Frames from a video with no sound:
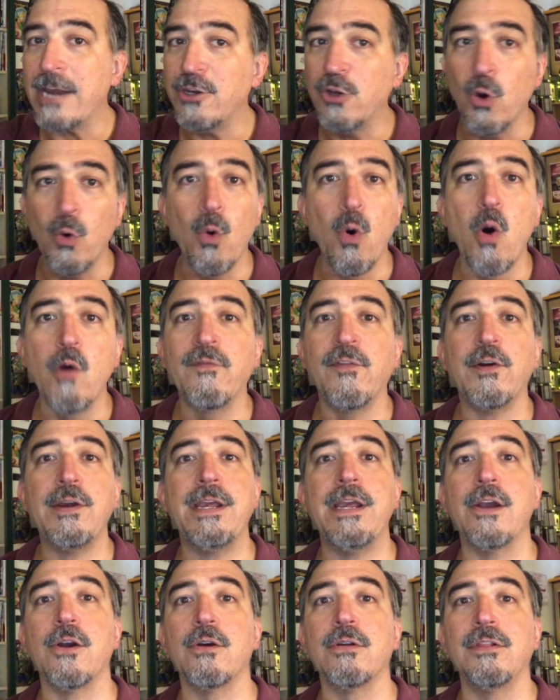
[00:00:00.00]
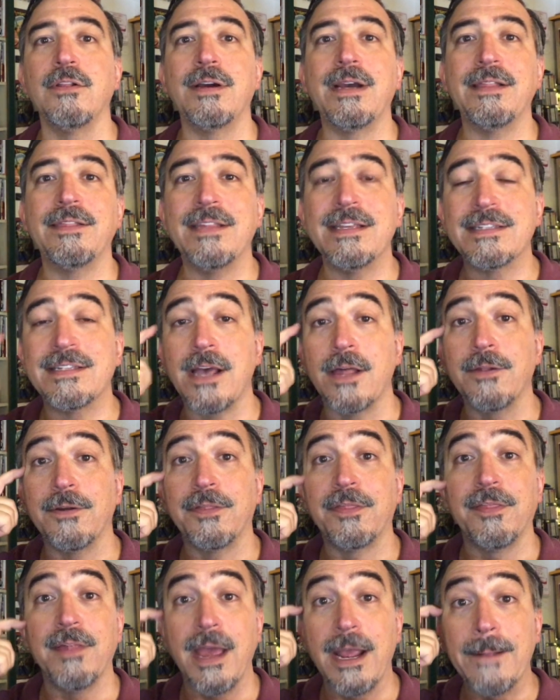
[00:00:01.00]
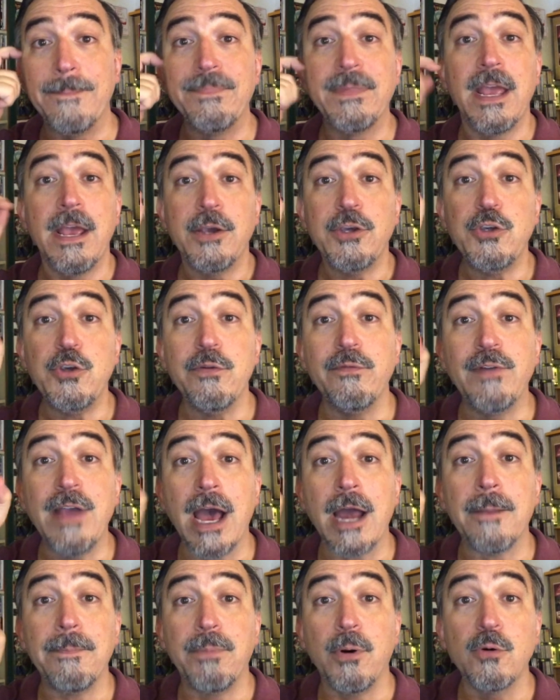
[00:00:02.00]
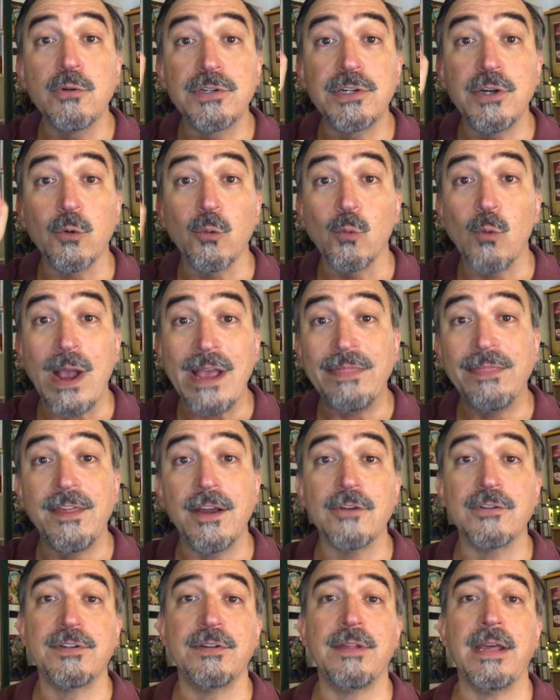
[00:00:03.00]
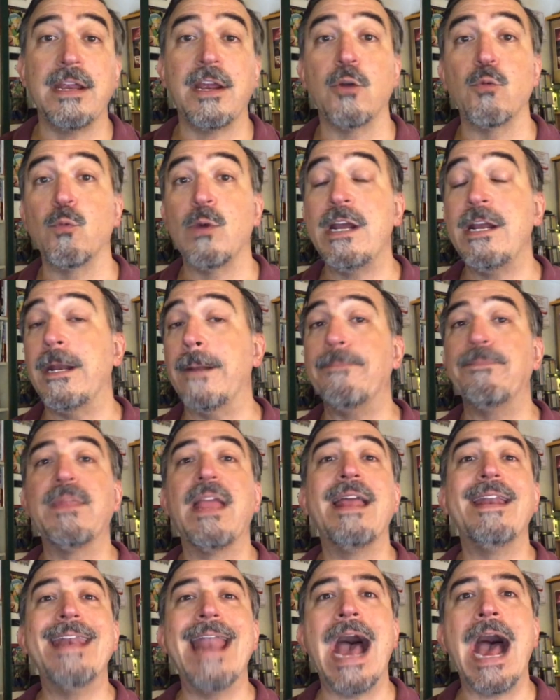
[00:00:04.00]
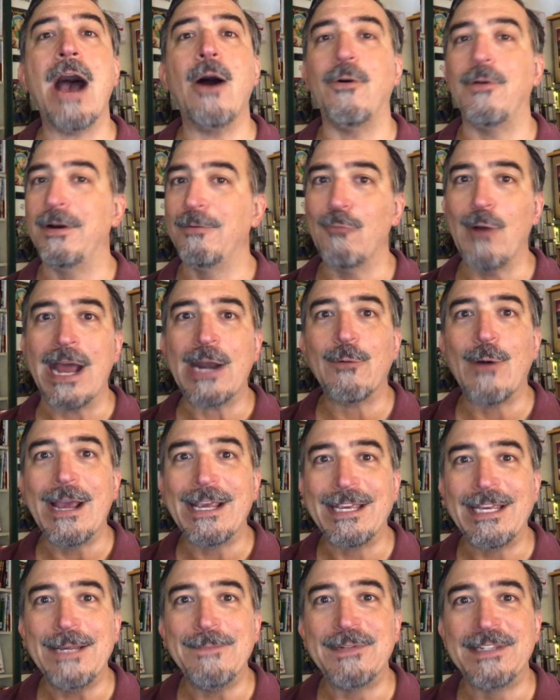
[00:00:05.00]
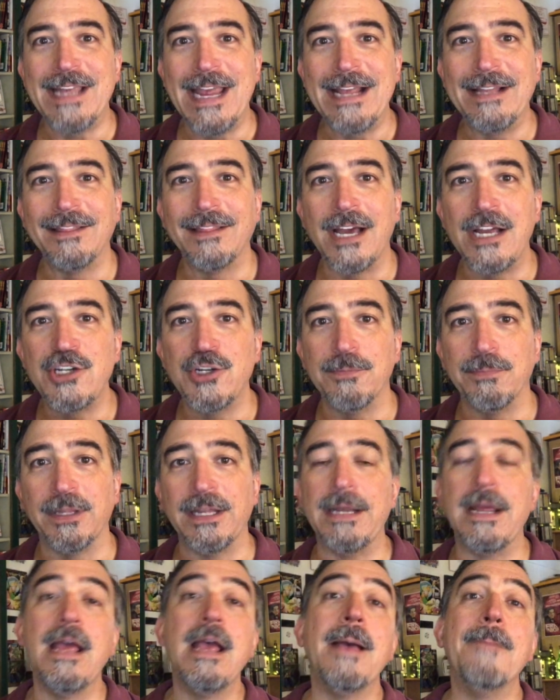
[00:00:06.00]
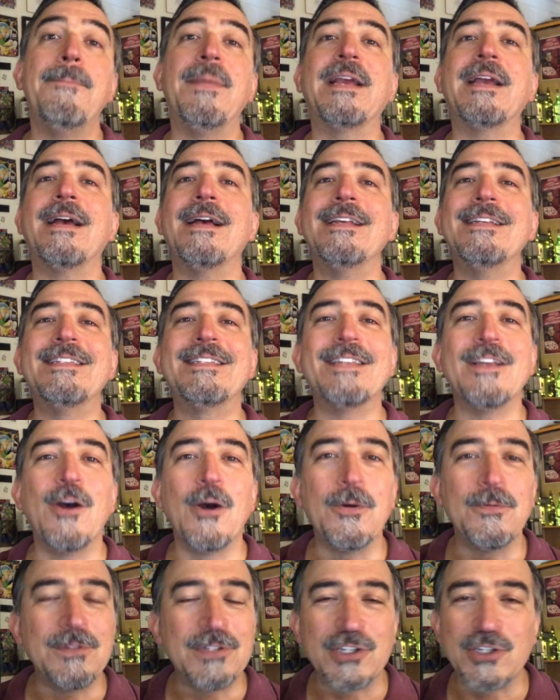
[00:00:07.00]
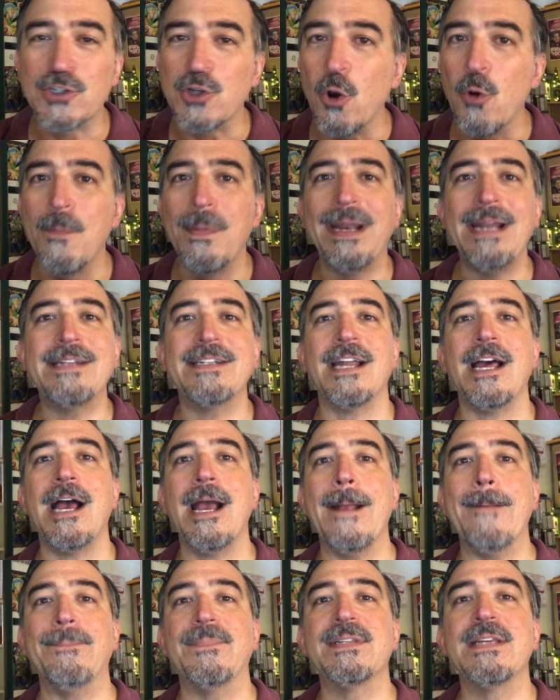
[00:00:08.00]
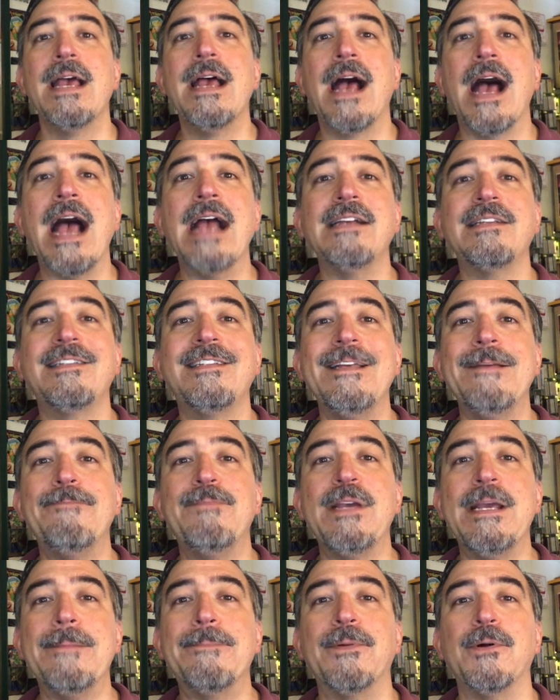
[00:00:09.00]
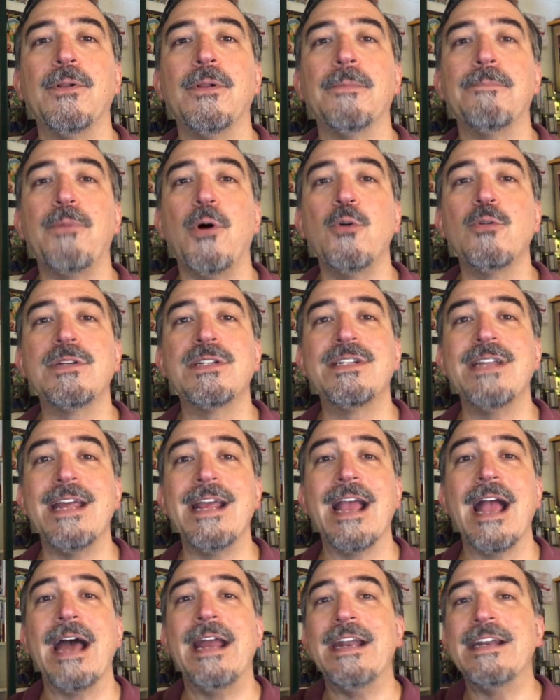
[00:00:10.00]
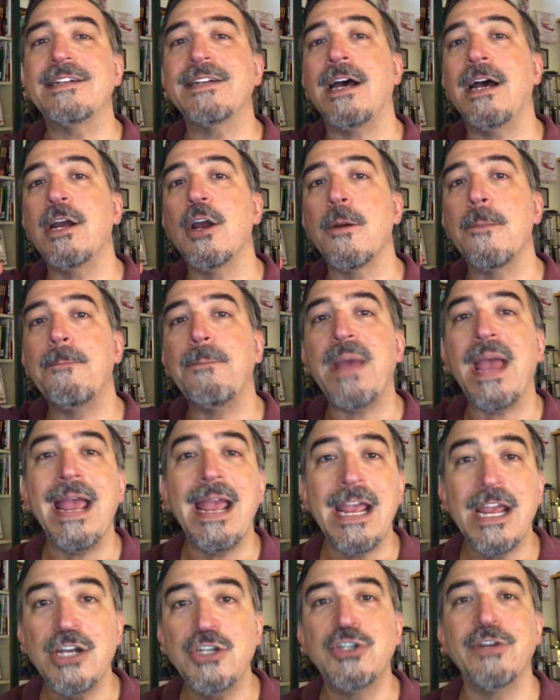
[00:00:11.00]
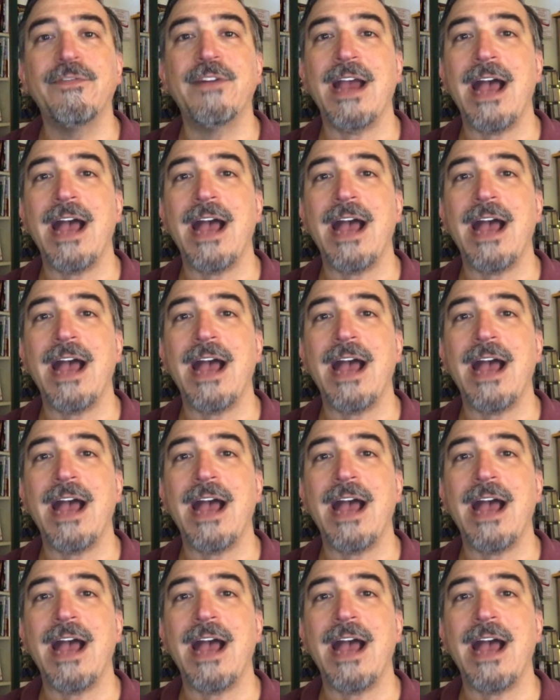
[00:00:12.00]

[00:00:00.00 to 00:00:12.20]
go over here and look at this other thing. You've got to post it right there so they can read it. Now, why do I keep saying legibly? Because so many times I see people posting an entire page of